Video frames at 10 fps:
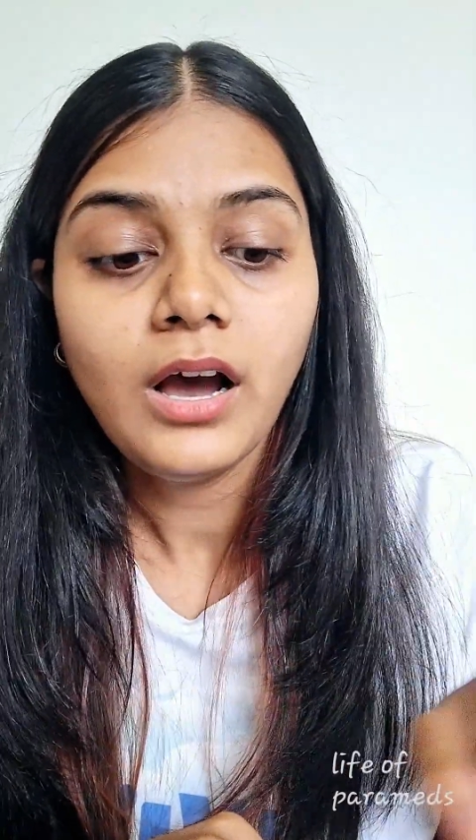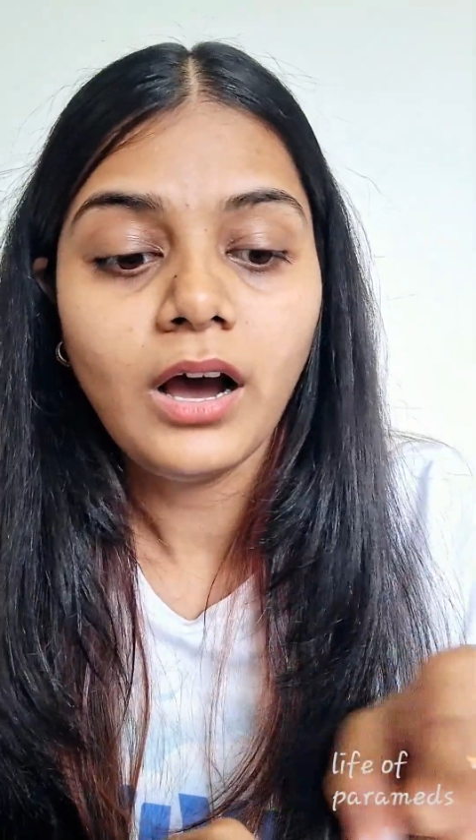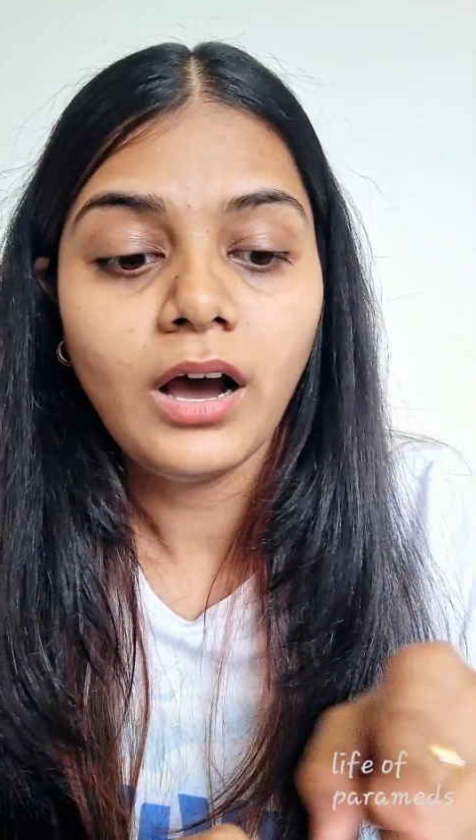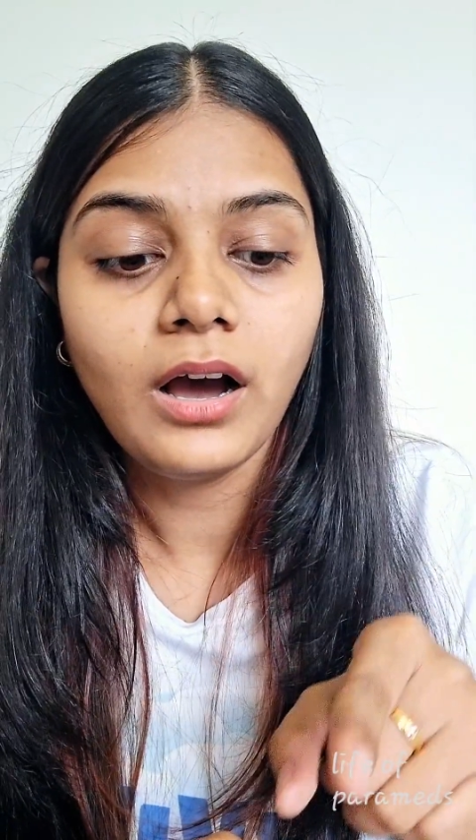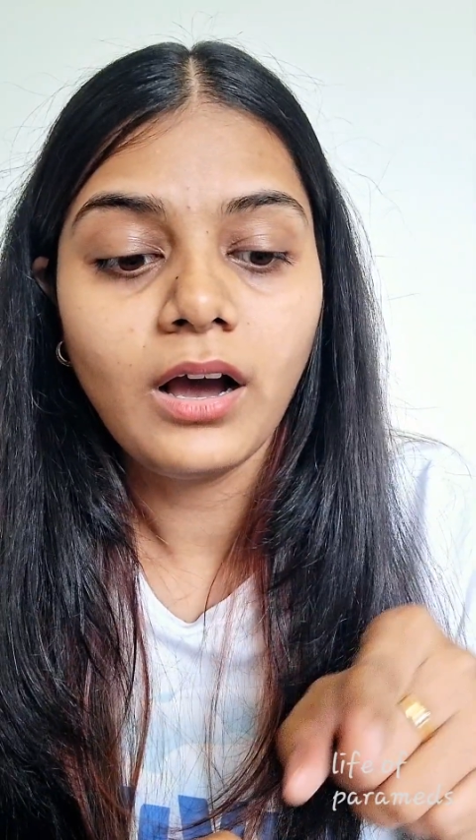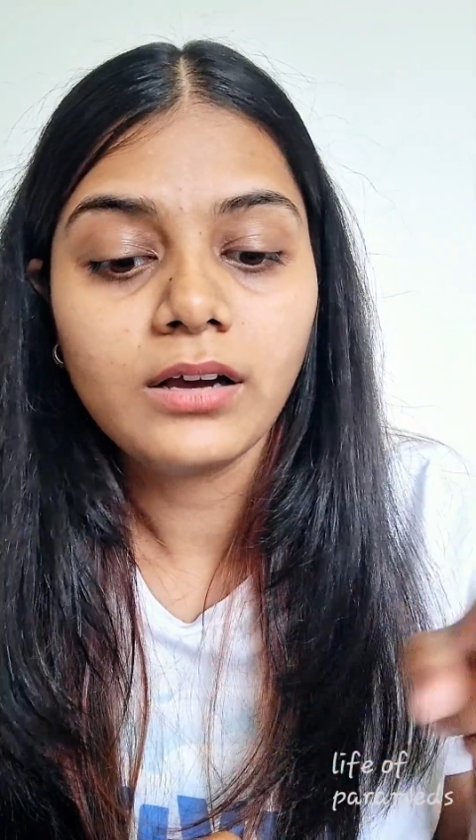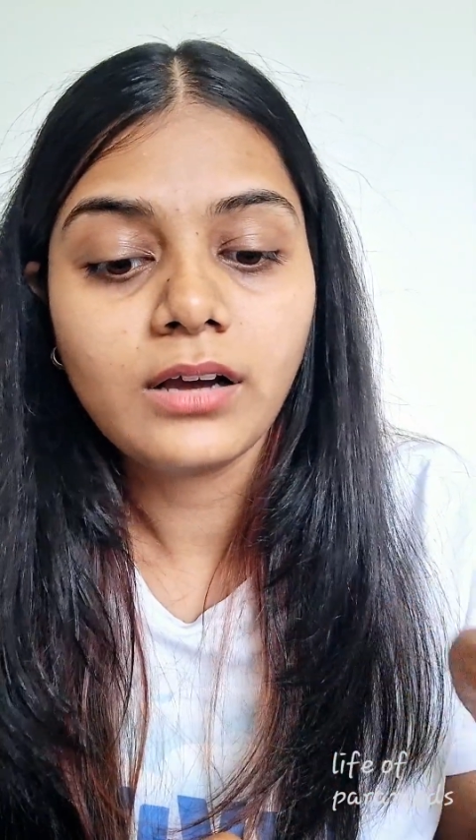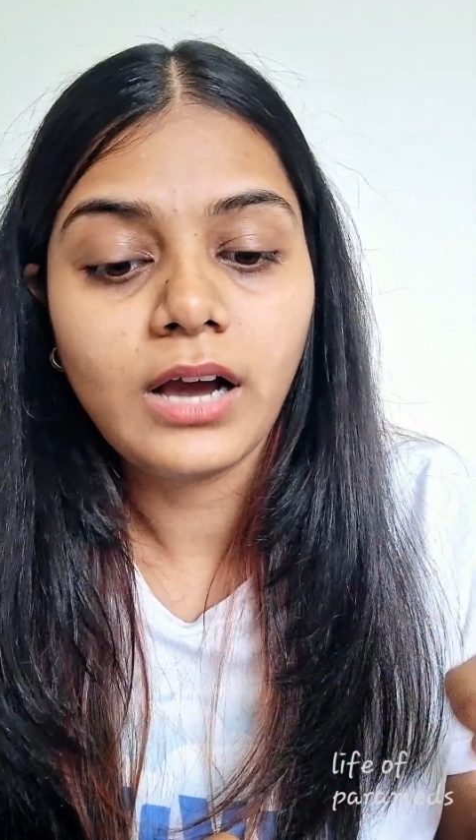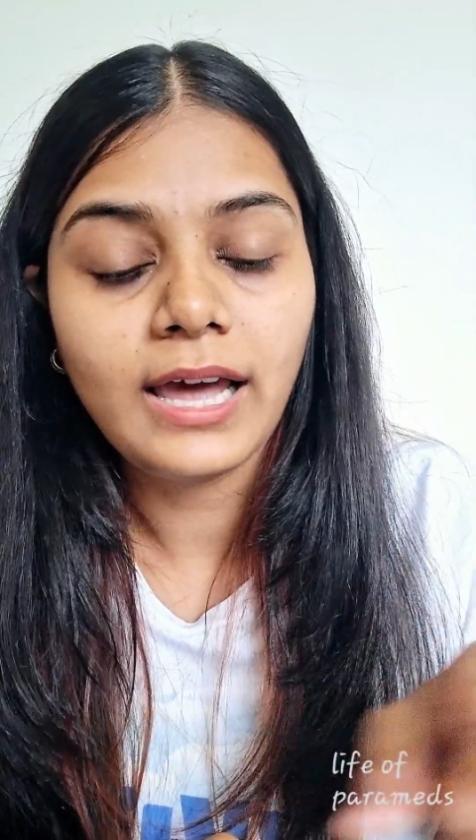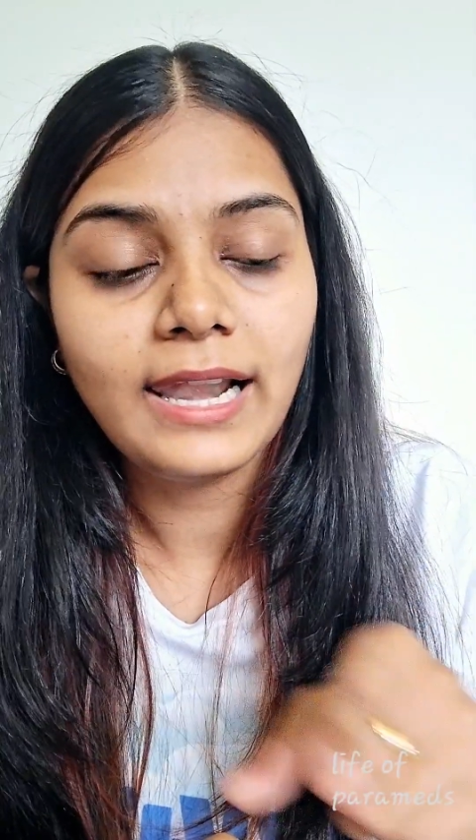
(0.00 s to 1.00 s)

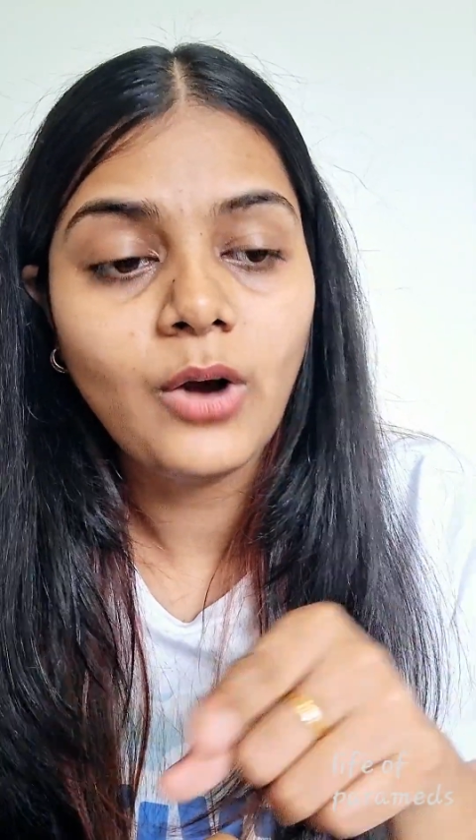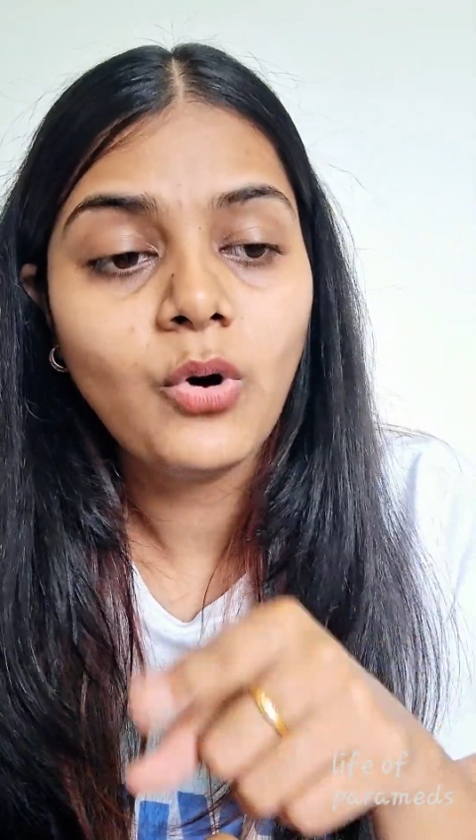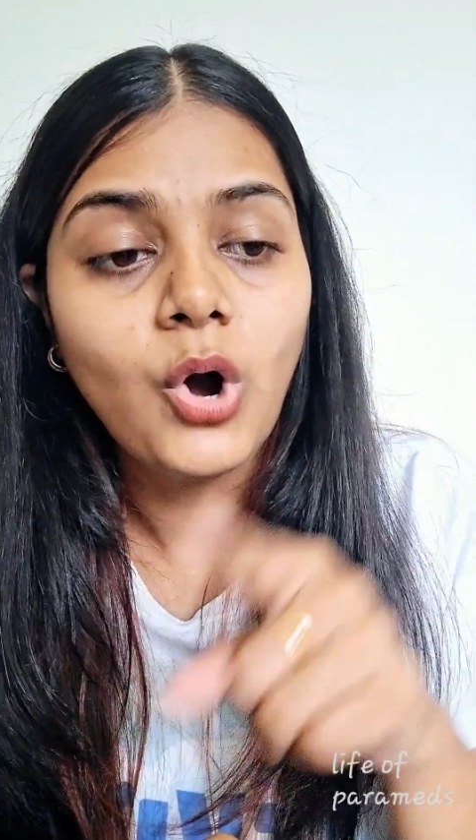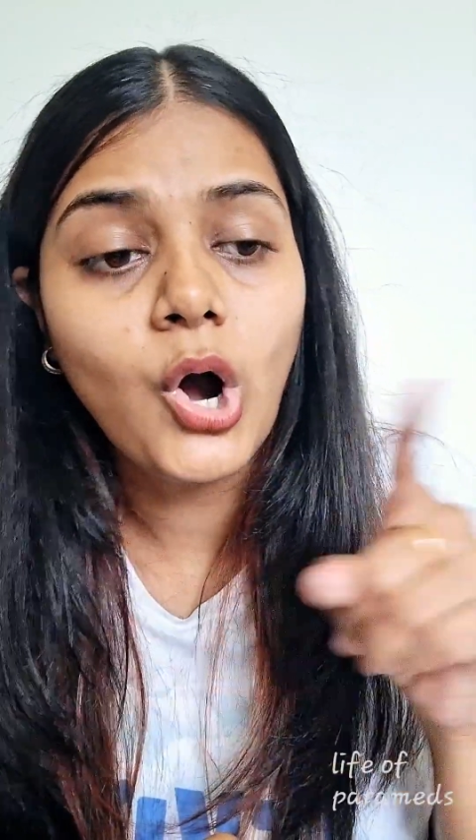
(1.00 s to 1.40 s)
allow